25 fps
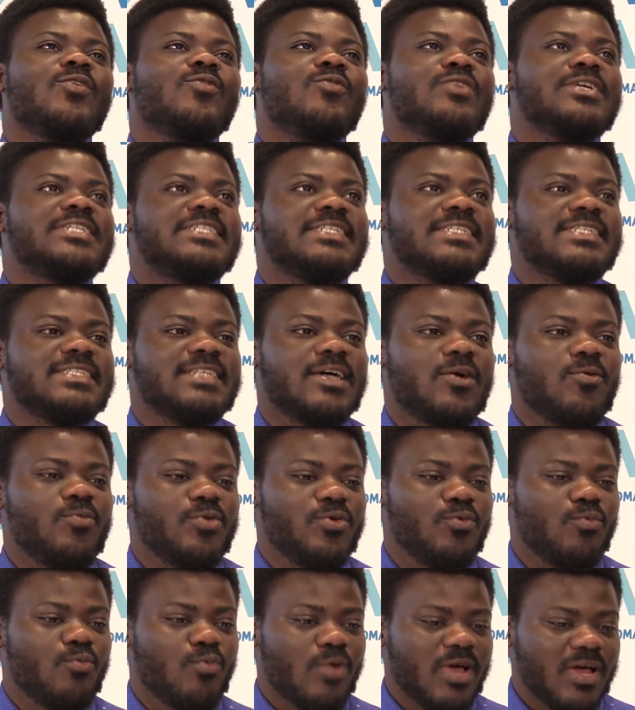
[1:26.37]
Which is that we
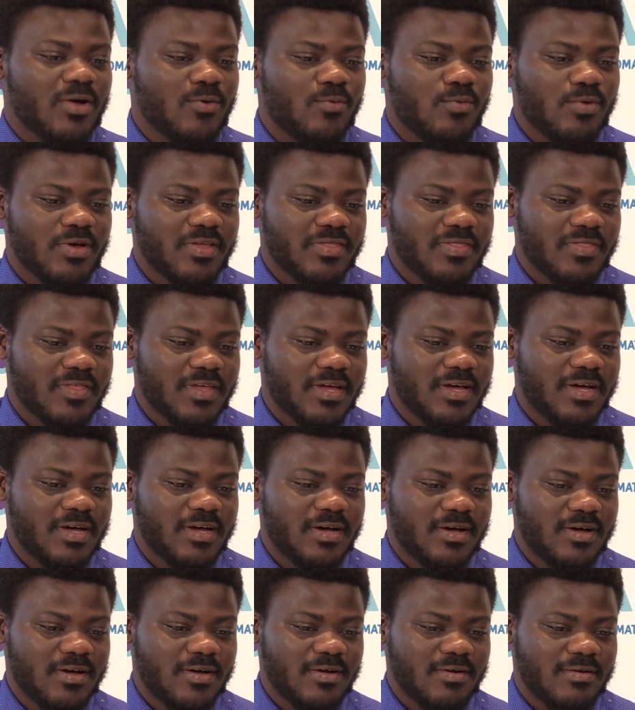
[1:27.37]
work with
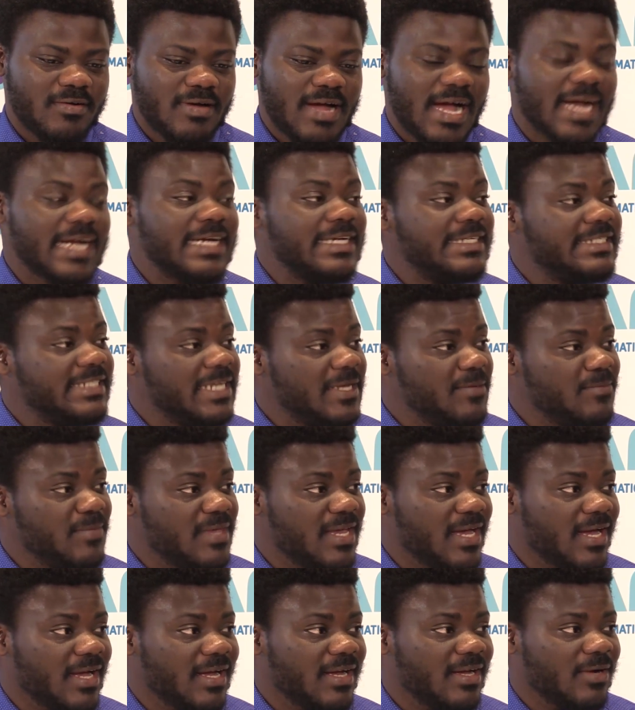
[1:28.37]
uh,
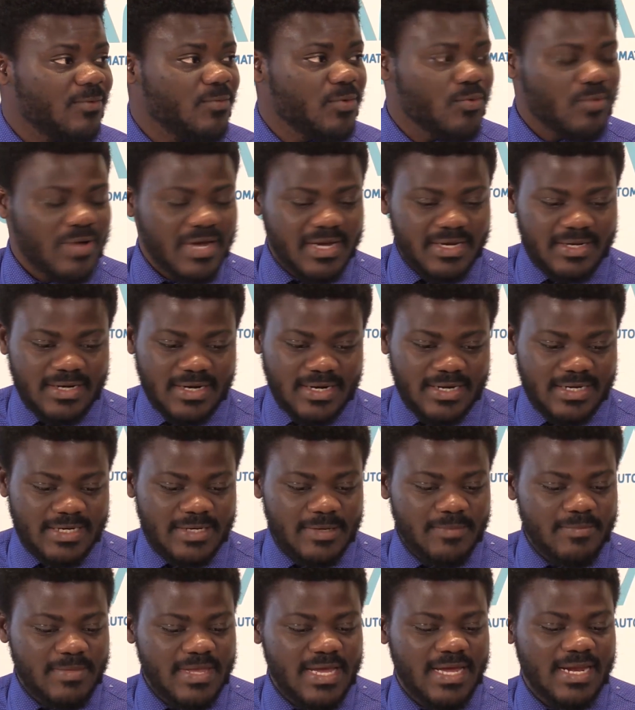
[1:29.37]
academia. We work at
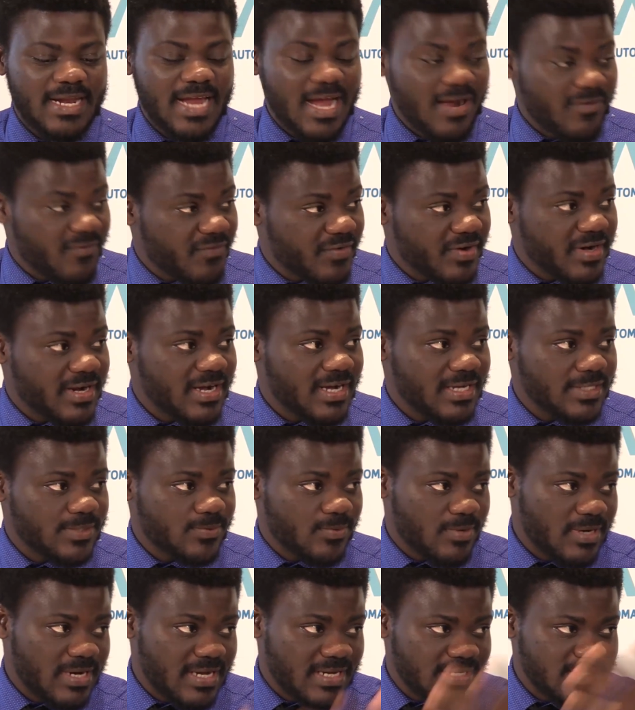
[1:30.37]
academia in Africa as
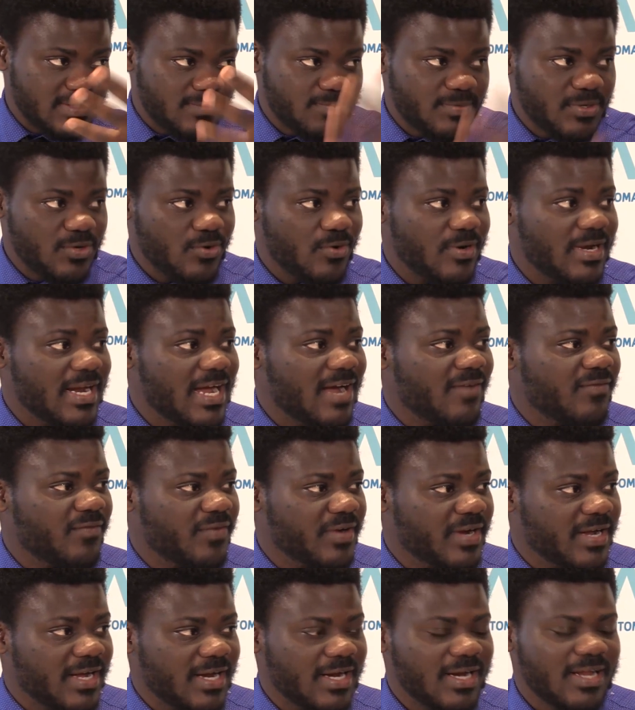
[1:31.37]
well as beyond
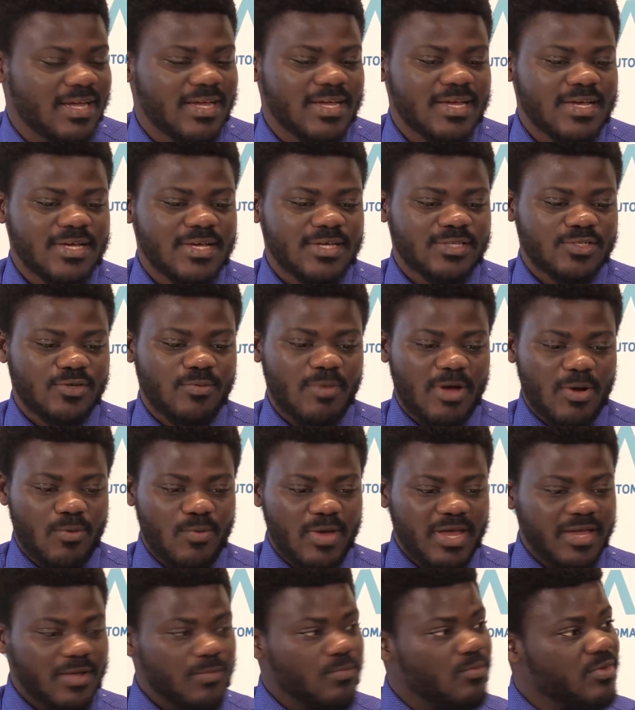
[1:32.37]
Africa. So by
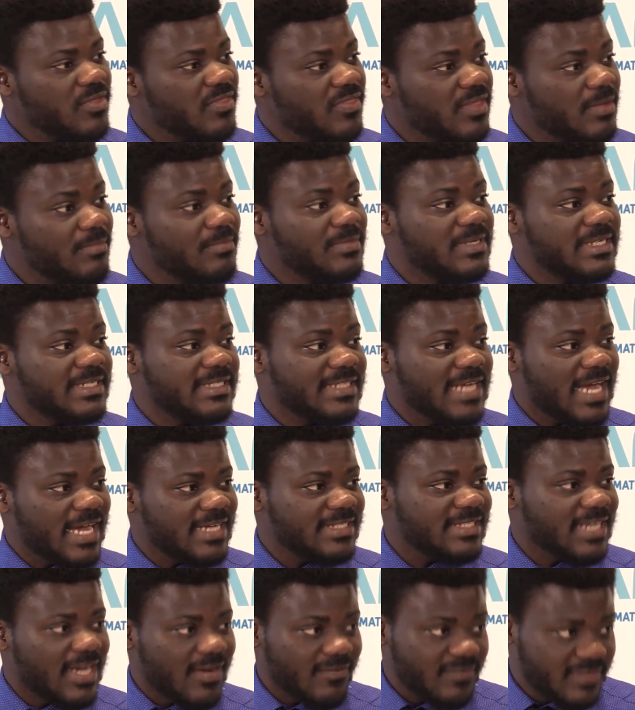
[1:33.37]
working with them, these
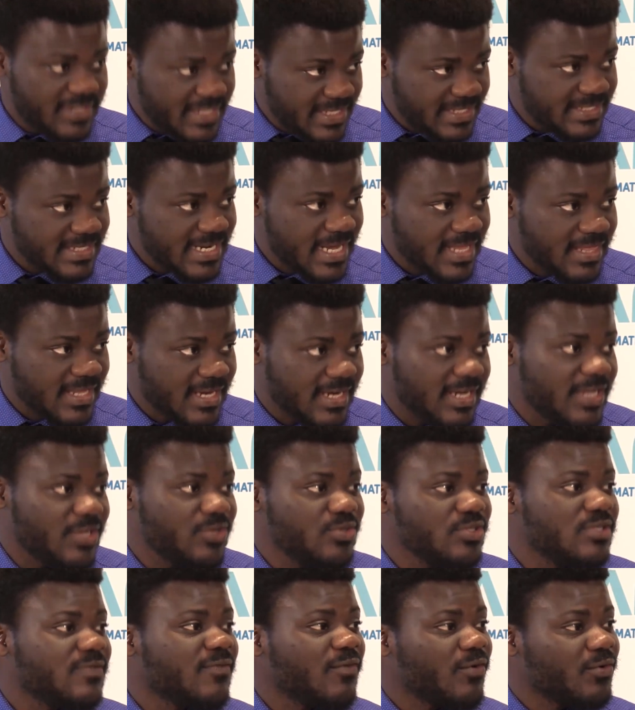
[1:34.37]
guys have data that they
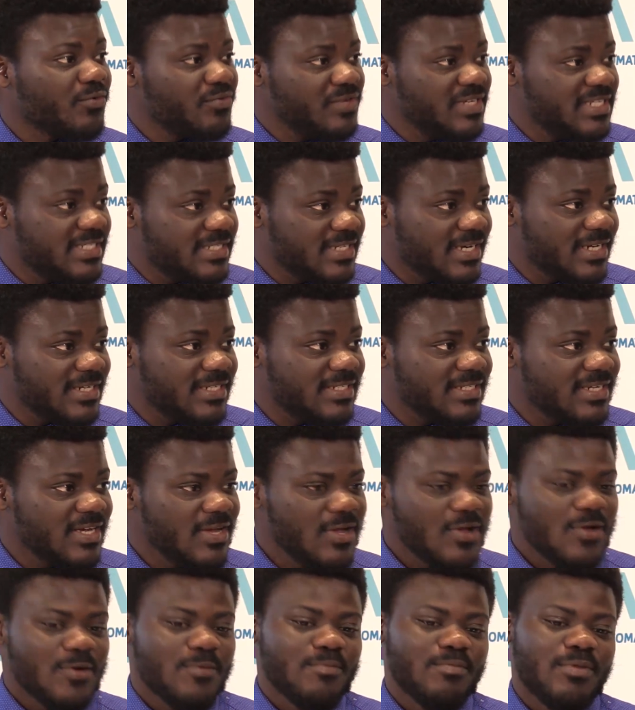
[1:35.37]
use for research,
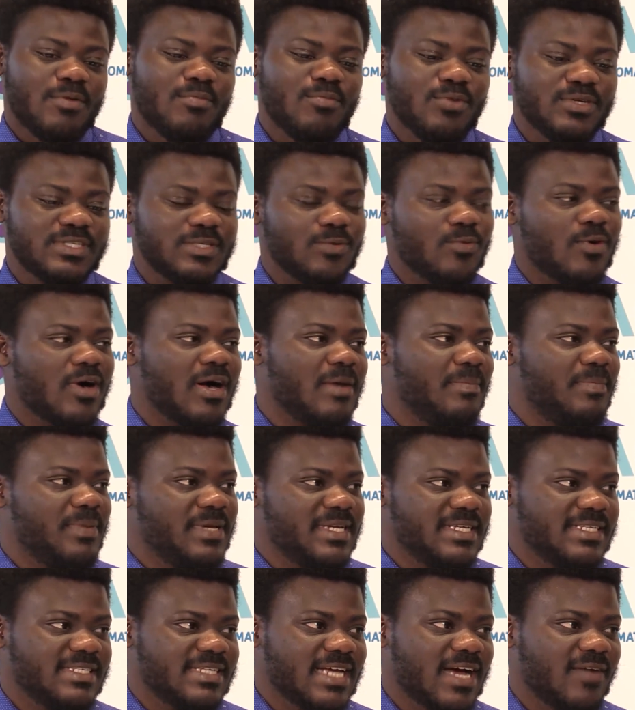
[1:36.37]
but mostly what
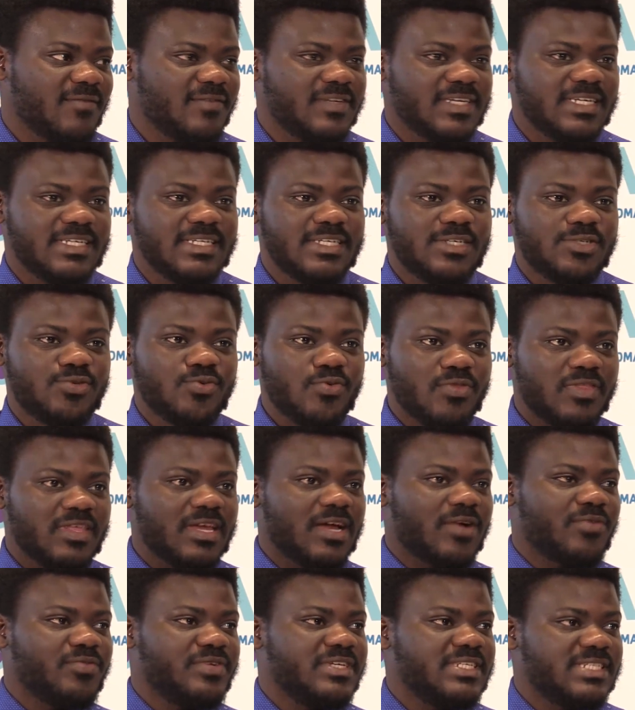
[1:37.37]
happens is after they do
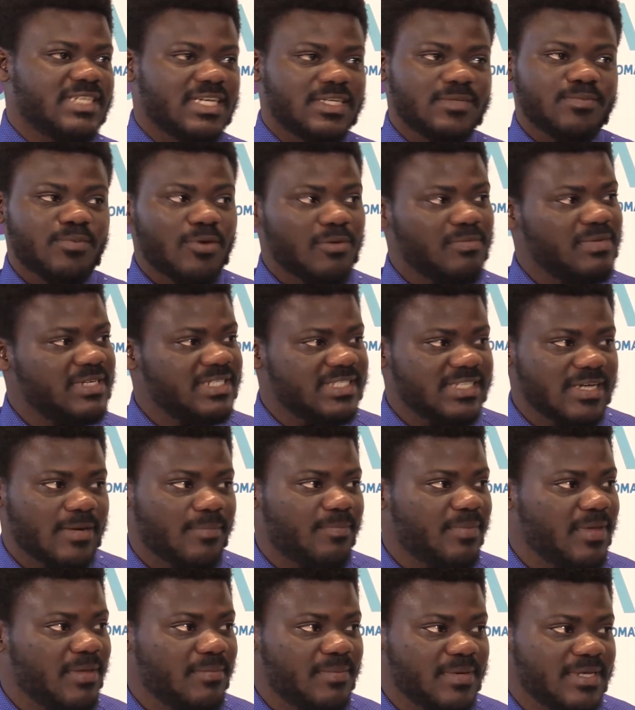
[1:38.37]
their research, publish their
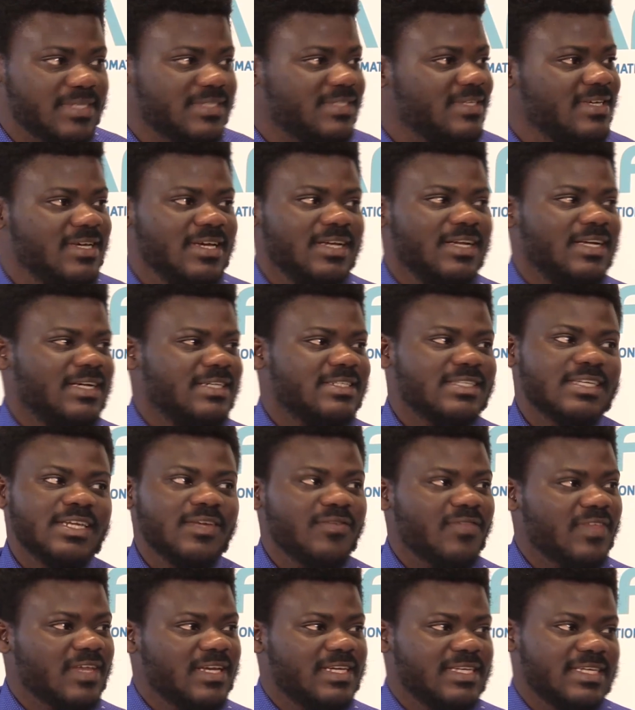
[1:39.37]
papers, just
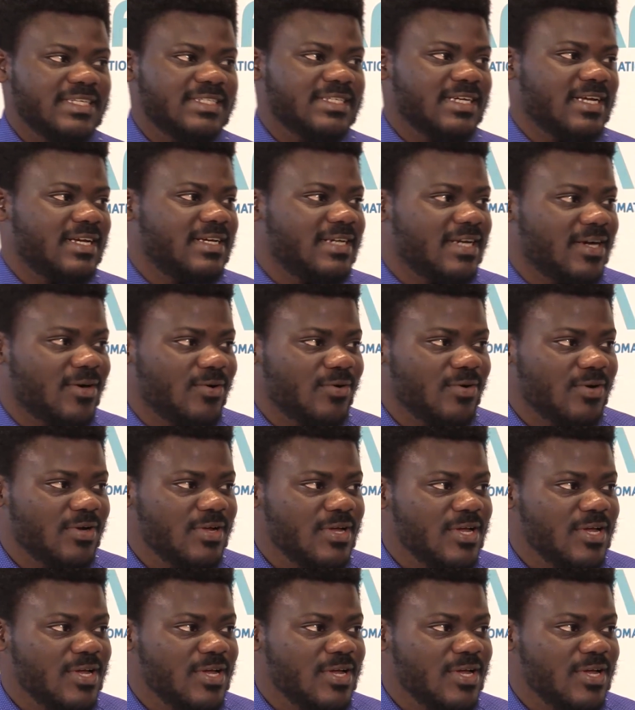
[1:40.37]
leave the data down.